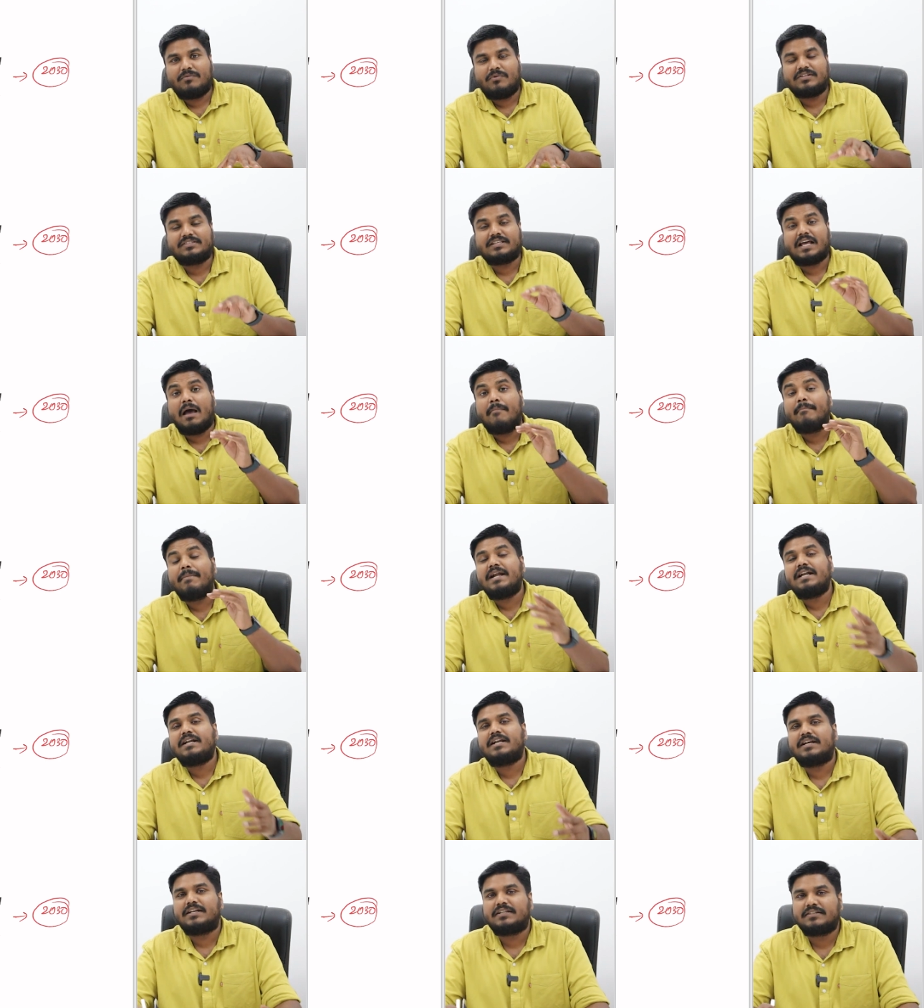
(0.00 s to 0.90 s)
was
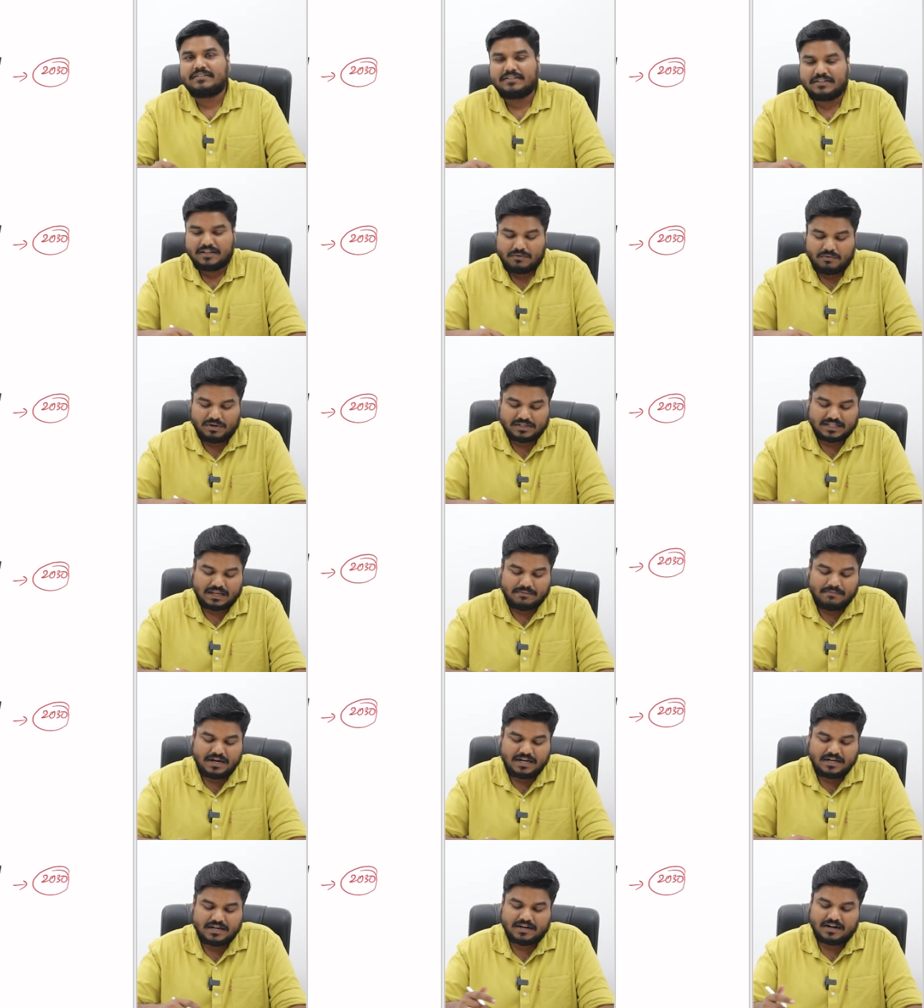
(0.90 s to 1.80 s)
amended.
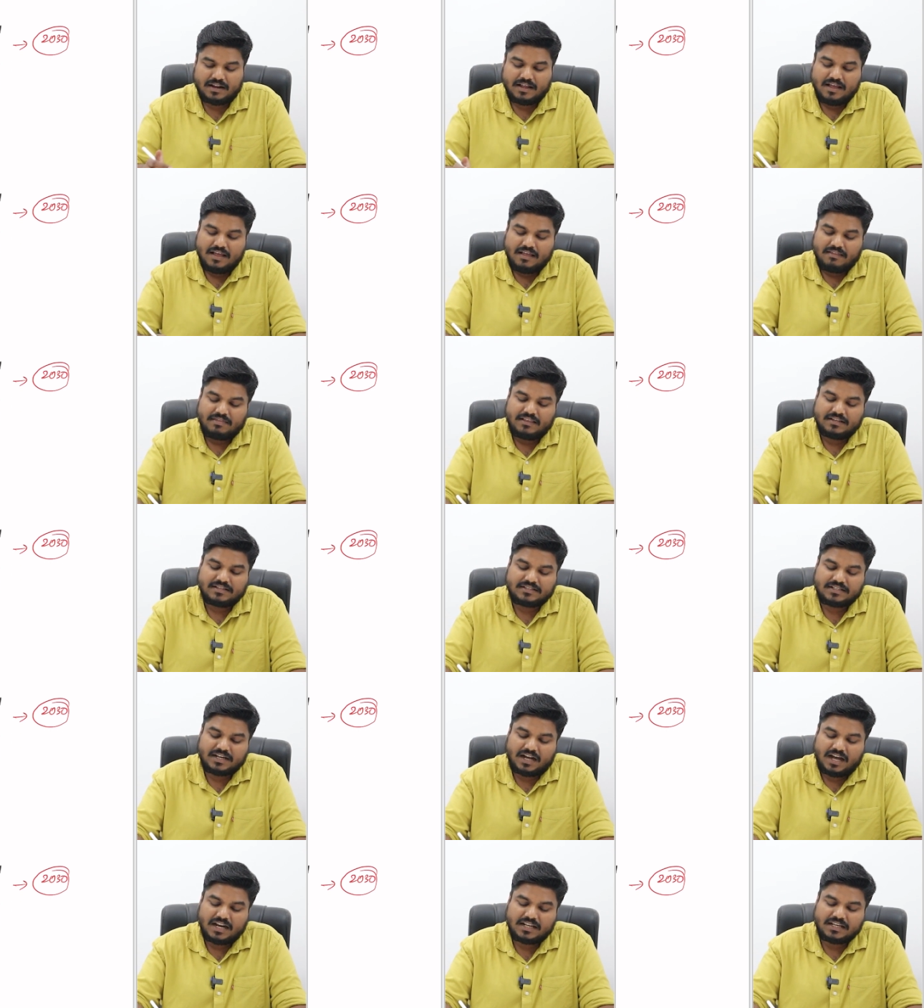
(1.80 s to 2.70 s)
This
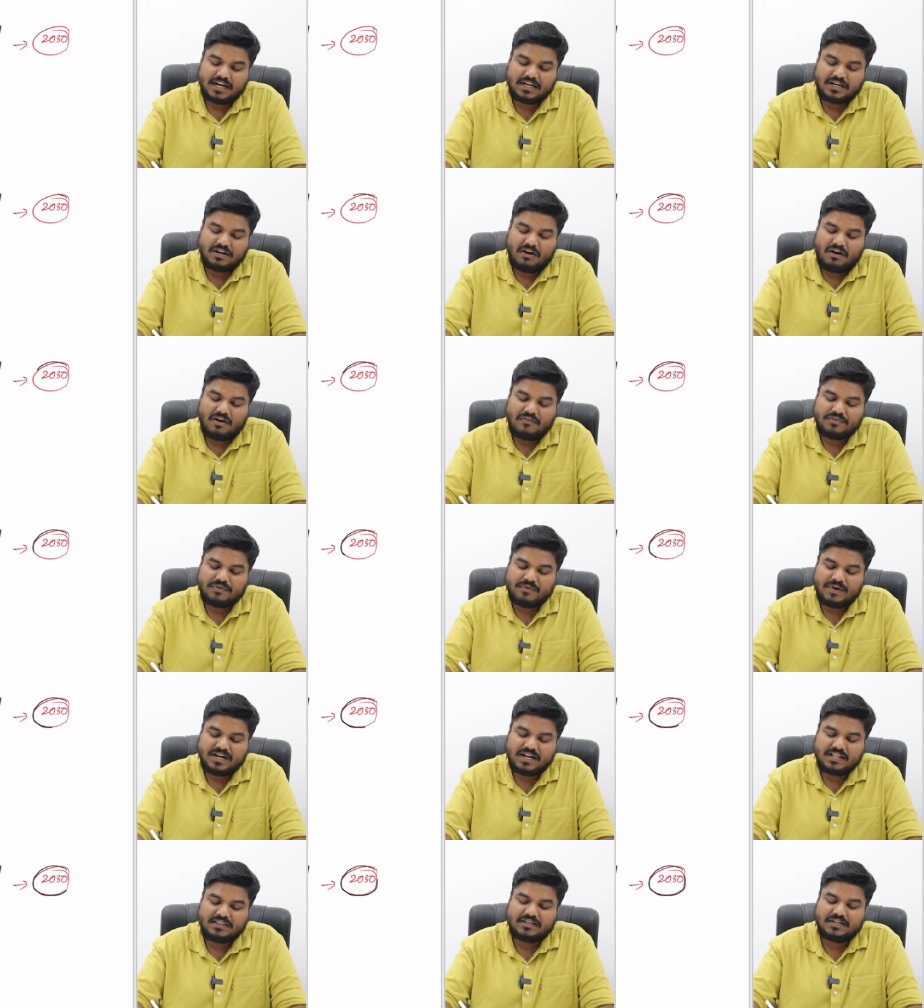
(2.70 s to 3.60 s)
target of
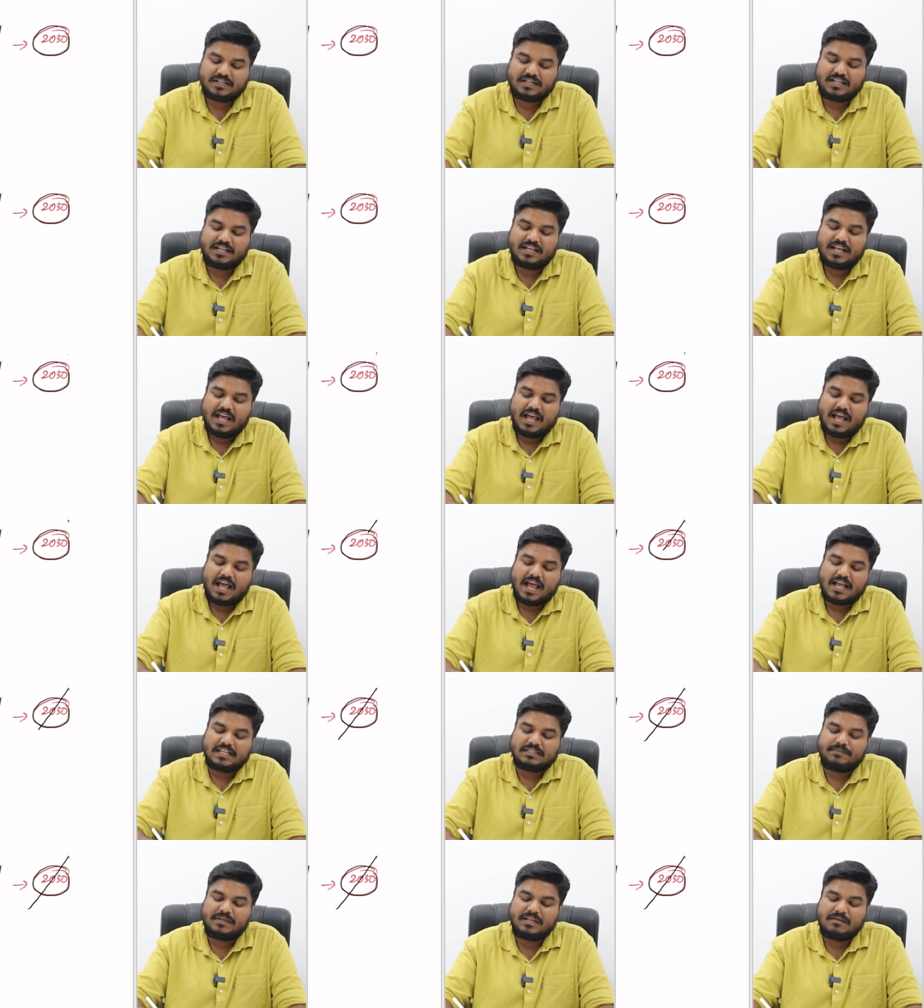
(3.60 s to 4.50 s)
2030
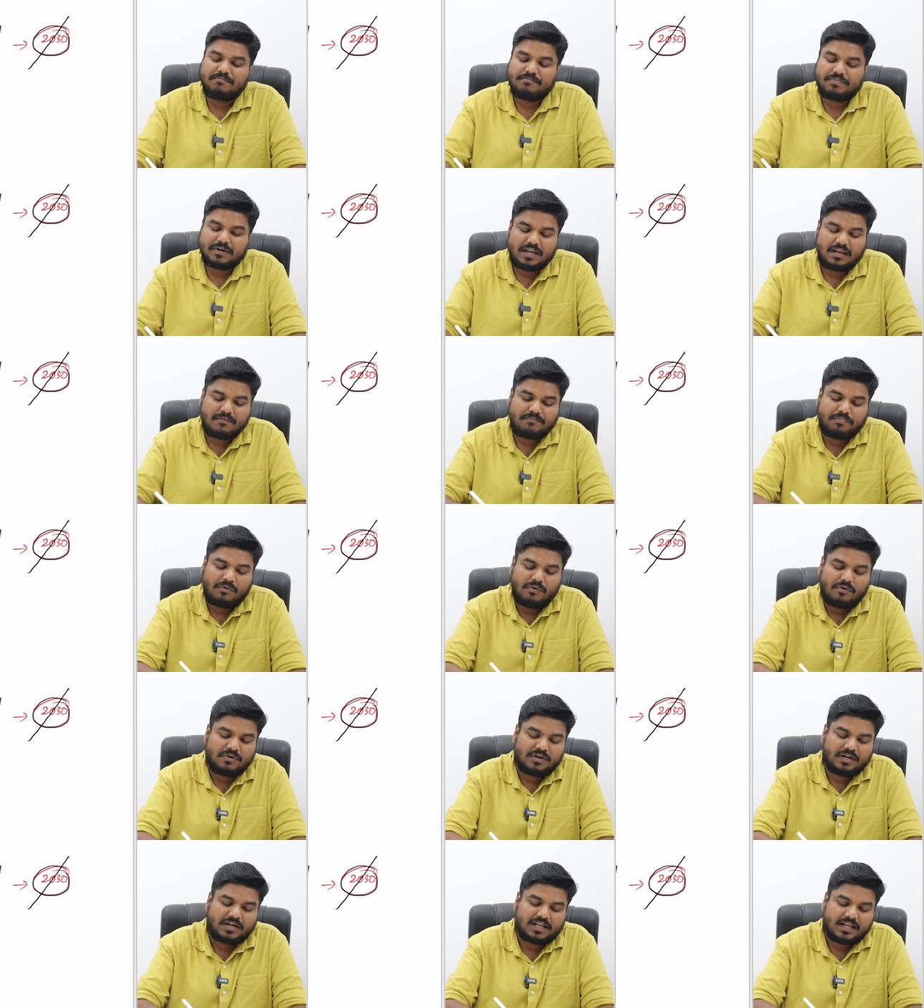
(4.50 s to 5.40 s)
has been
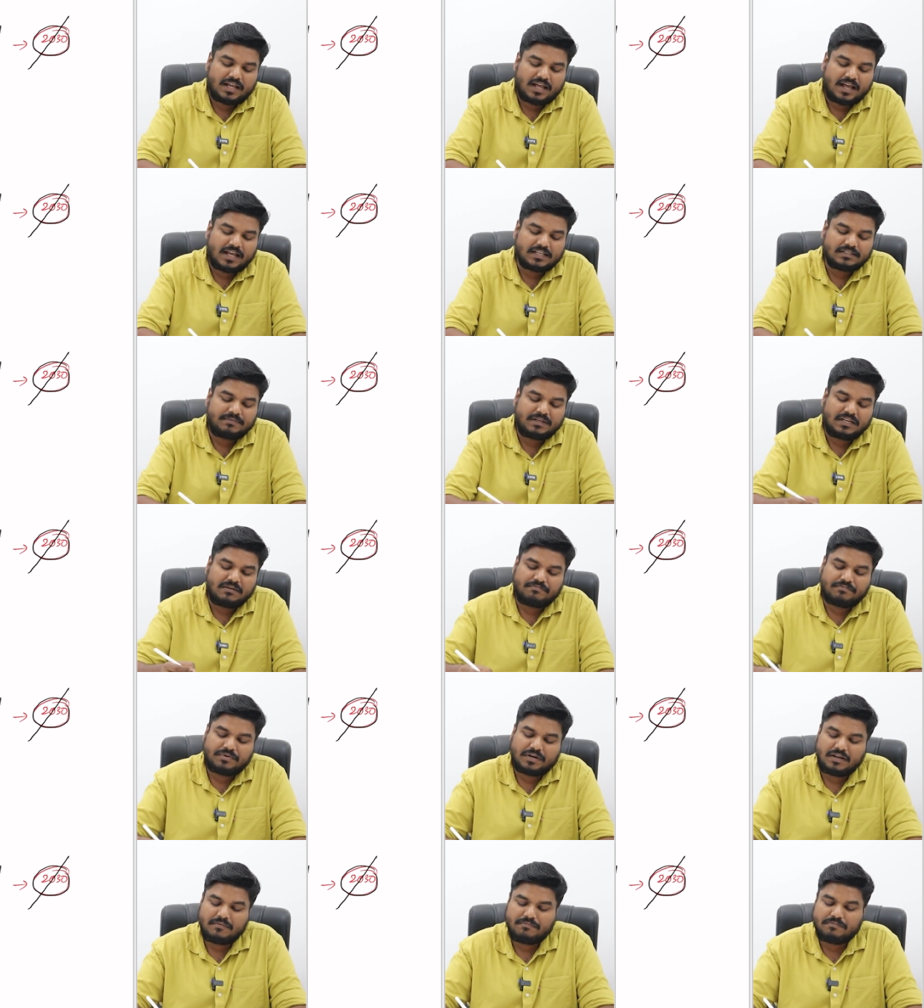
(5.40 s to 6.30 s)
preponed
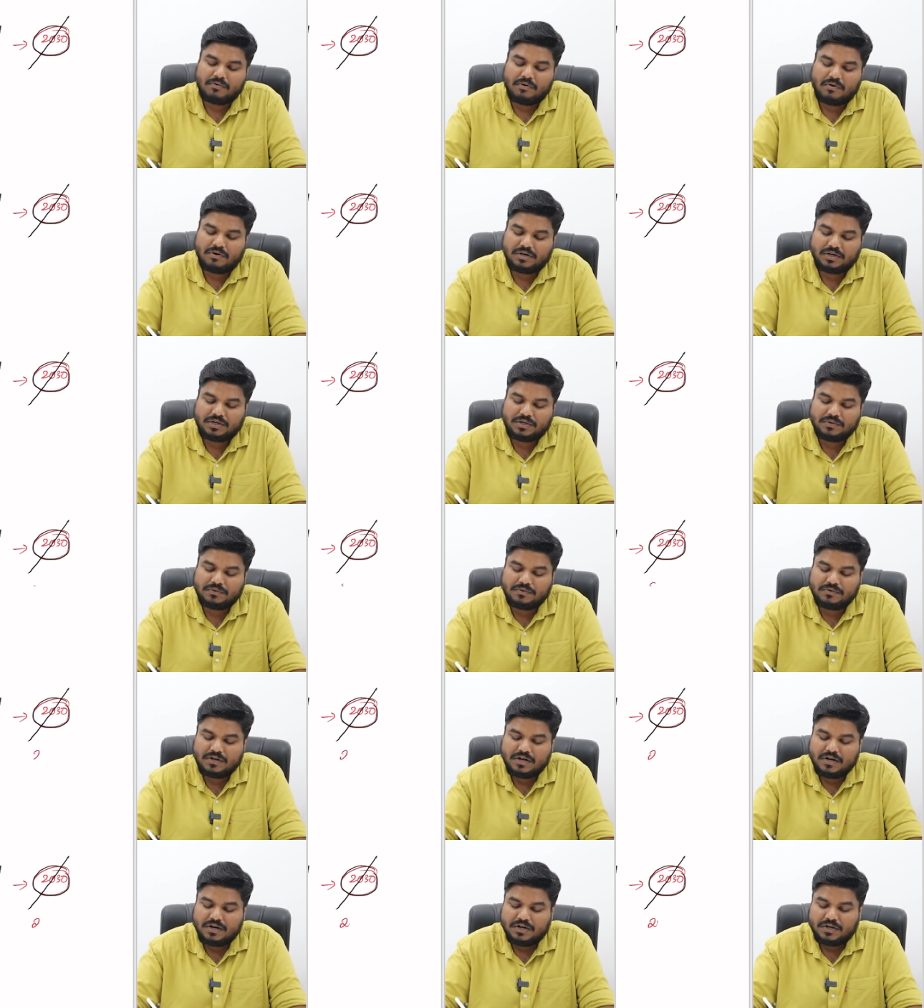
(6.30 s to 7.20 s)
to
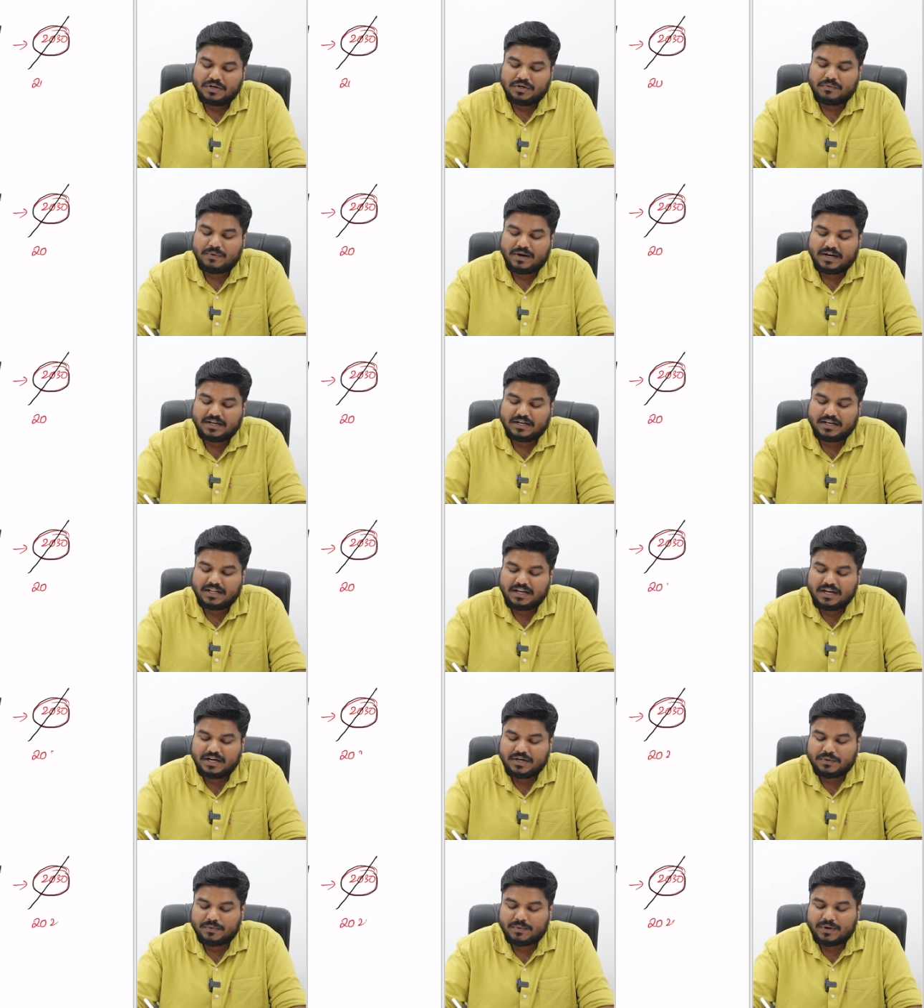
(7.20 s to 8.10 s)

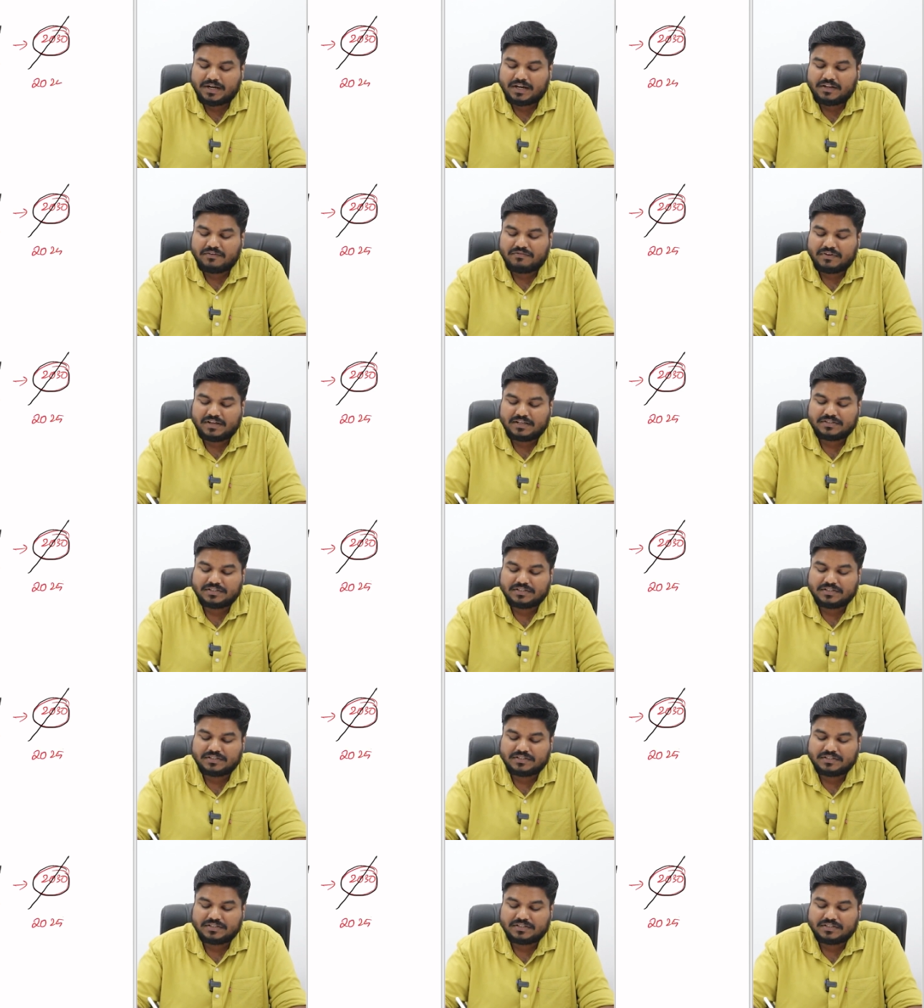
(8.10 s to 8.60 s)
2025.